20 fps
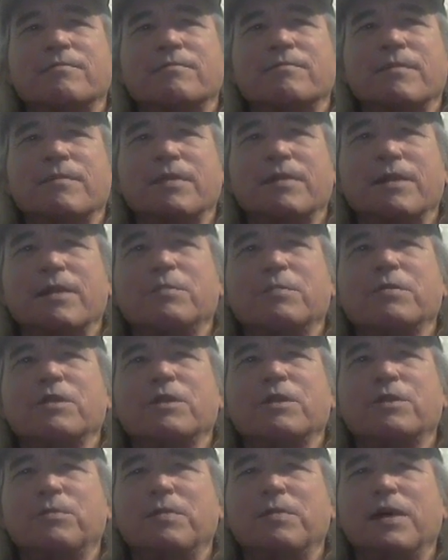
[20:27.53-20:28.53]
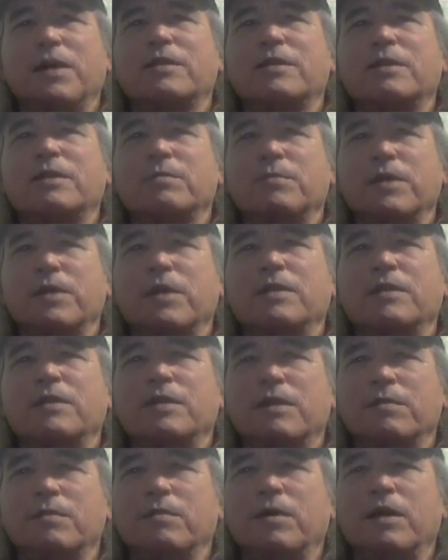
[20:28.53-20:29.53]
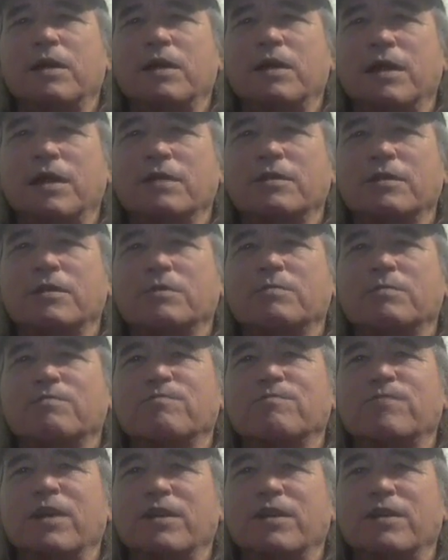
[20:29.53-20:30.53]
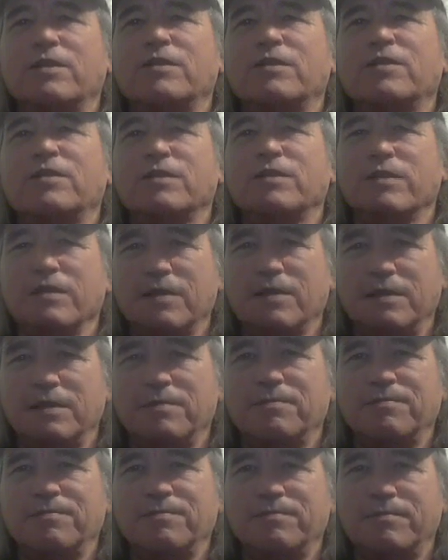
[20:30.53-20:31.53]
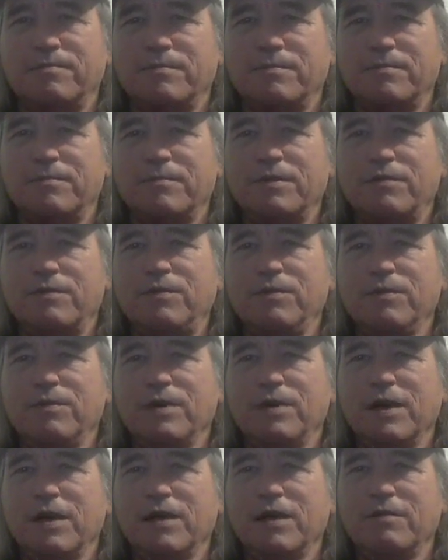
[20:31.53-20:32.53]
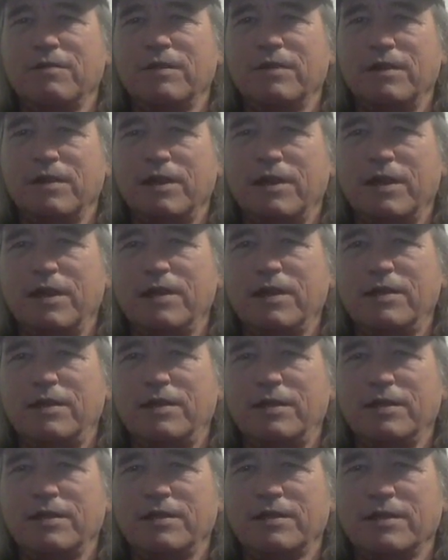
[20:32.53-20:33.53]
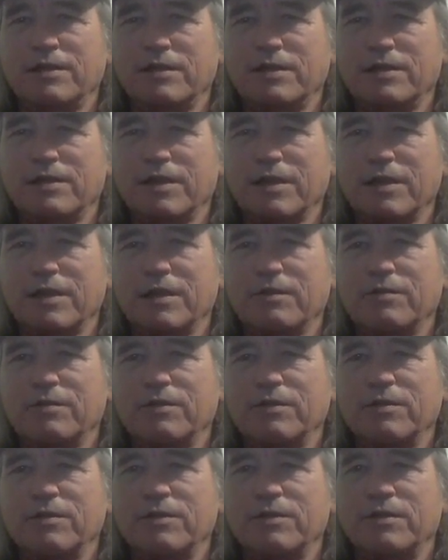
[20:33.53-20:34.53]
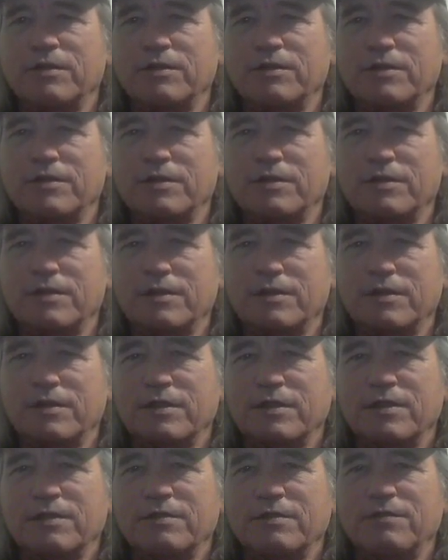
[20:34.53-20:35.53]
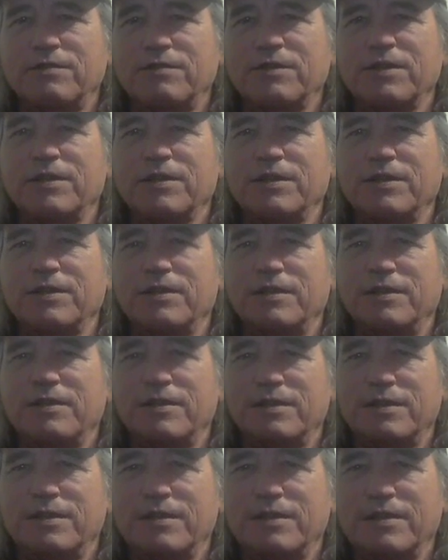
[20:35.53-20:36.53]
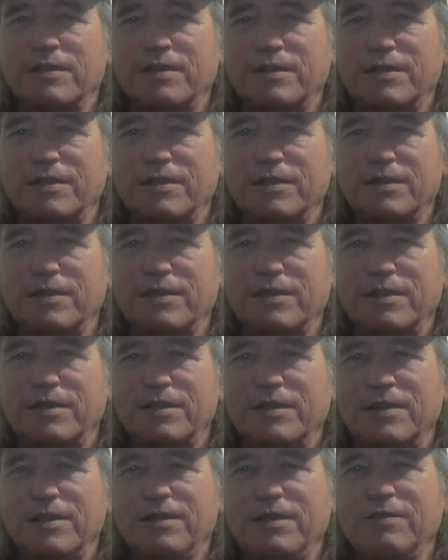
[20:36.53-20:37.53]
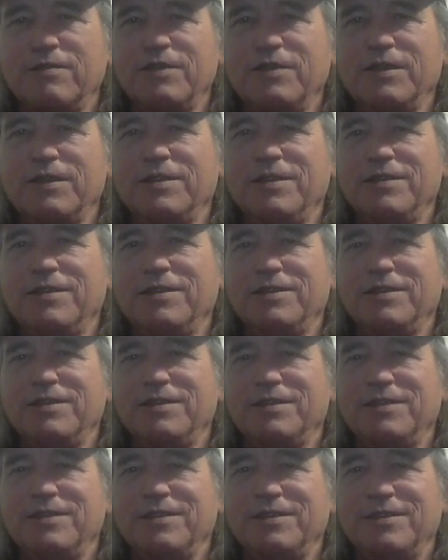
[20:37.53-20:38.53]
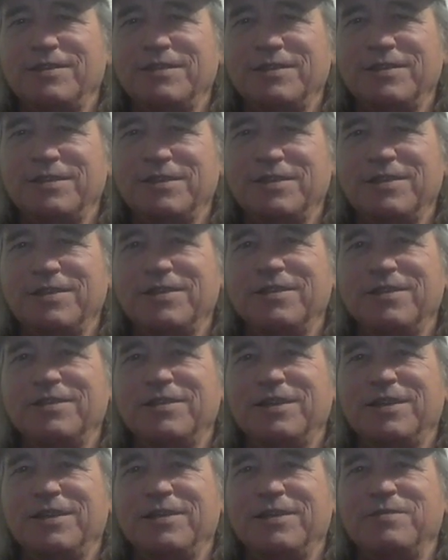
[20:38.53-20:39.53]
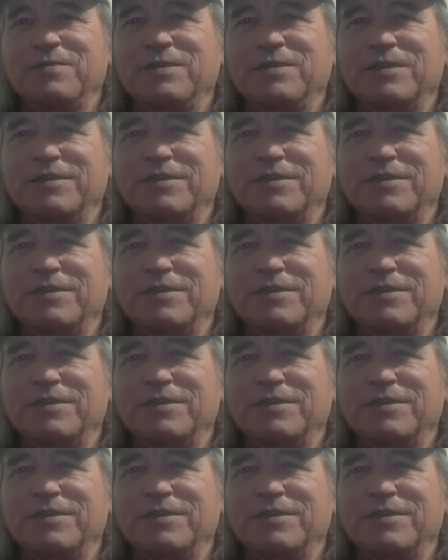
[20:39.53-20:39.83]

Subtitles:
And I'm going to go back to bed and get my ass some fucking sleep. If you have a decent set of Hooters fitted evening entertainment,